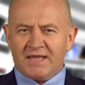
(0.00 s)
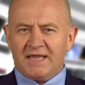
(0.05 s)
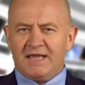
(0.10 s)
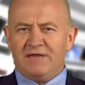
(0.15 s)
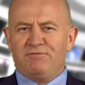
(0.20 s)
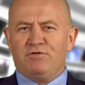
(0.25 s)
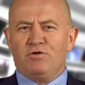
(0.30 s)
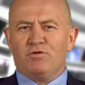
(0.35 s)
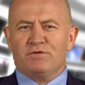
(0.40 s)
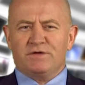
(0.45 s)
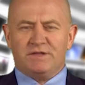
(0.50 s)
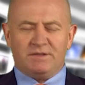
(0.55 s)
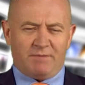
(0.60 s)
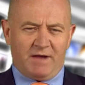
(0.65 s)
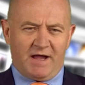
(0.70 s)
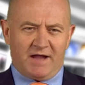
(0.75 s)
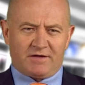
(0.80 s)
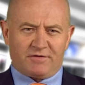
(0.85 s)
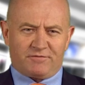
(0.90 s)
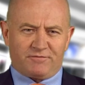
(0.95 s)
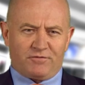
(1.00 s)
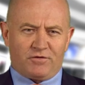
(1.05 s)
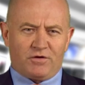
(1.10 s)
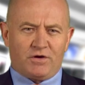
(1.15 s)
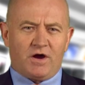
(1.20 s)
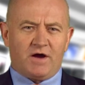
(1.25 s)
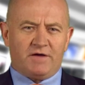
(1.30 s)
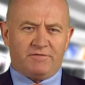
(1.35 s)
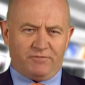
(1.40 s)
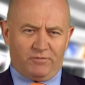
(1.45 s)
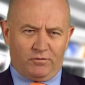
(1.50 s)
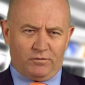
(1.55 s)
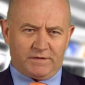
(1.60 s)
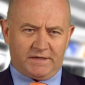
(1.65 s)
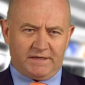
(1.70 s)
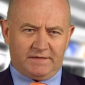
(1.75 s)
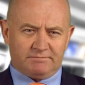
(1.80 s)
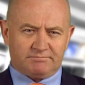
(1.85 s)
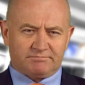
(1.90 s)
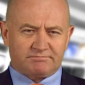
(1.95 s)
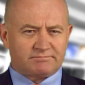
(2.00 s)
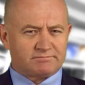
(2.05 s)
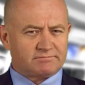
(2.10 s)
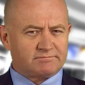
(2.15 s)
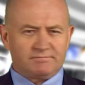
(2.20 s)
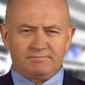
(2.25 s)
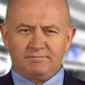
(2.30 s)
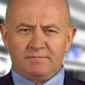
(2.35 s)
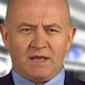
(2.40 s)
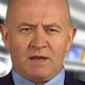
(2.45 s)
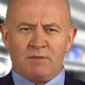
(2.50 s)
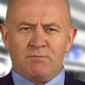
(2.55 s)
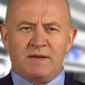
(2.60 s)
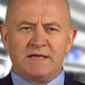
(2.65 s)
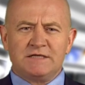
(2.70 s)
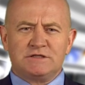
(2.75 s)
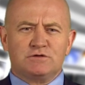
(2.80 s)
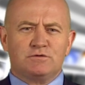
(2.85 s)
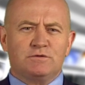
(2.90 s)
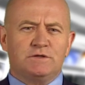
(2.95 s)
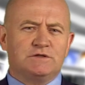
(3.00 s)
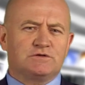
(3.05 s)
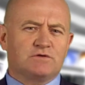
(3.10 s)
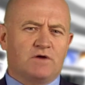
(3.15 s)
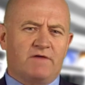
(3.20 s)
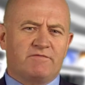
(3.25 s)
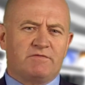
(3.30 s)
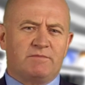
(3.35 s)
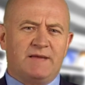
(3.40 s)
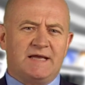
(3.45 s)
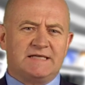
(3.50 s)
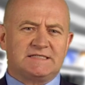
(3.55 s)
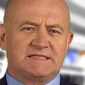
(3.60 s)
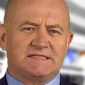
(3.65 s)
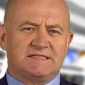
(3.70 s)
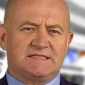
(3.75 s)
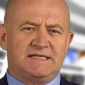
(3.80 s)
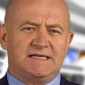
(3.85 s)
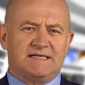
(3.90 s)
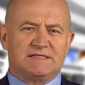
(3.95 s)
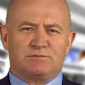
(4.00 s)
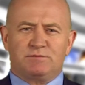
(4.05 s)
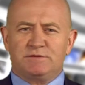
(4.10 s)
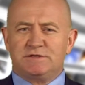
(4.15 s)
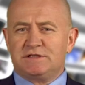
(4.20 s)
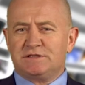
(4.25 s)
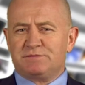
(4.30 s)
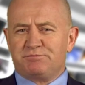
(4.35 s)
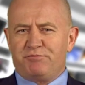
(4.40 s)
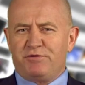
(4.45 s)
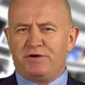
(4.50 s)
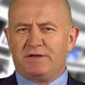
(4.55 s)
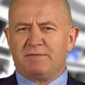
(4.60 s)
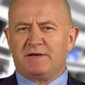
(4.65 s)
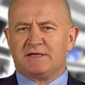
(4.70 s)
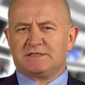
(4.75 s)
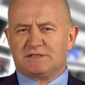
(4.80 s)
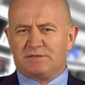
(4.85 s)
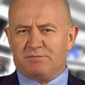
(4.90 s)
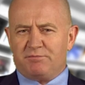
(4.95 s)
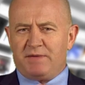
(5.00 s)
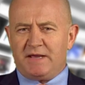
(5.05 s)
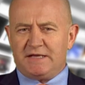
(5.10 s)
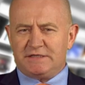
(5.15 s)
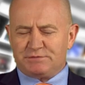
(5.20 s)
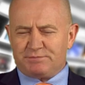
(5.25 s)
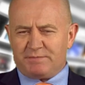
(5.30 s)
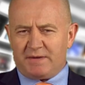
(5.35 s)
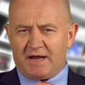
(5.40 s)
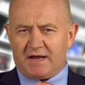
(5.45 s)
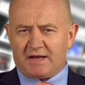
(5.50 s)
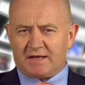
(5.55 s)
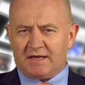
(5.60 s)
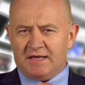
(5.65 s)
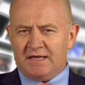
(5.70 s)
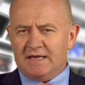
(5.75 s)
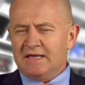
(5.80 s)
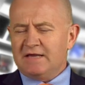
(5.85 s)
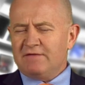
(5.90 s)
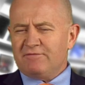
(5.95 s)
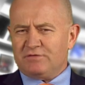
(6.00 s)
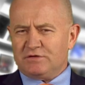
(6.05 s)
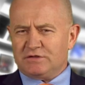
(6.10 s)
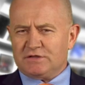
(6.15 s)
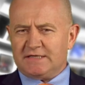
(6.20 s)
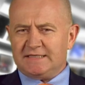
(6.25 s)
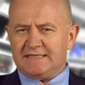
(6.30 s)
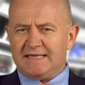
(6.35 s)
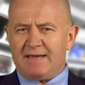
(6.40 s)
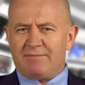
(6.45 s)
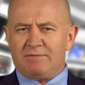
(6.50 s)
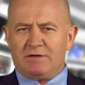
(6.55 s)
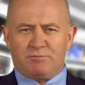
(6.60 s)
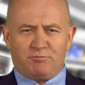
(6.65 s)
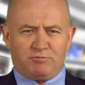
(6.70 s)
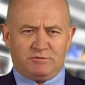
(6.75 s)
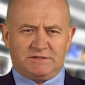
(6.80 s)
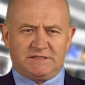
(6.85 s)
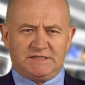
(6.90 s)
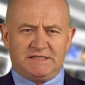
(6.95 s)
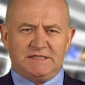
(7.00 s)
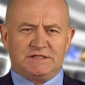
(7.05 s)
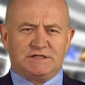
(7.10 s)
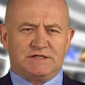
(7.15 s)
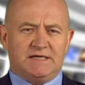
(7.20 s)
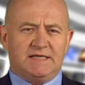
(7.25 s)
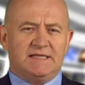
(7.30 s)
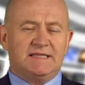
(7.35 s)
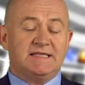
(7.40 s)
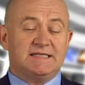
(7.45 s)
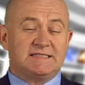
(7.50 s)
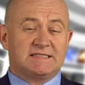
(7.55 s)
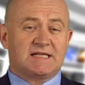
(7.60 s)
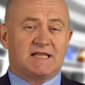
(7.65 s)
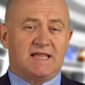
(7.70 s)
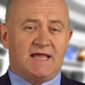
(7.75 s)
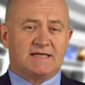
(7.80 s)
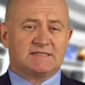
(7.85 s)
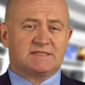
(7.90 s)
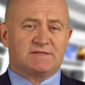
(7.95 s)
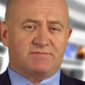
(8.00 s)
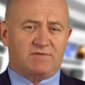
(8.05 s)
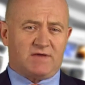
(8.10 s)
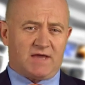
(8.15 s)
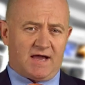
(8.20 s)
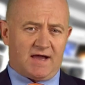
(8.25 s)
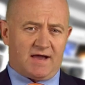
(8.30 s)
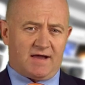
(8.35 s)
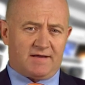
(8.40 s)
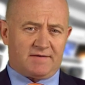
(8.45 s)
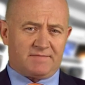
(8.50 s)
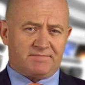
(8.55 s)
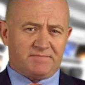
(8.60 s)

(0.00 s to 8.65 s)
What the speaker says: If you're in the market for an i40, make sure you drive a Mazda 6, which is pretty much the benchmark for dynamic precision in this class of car.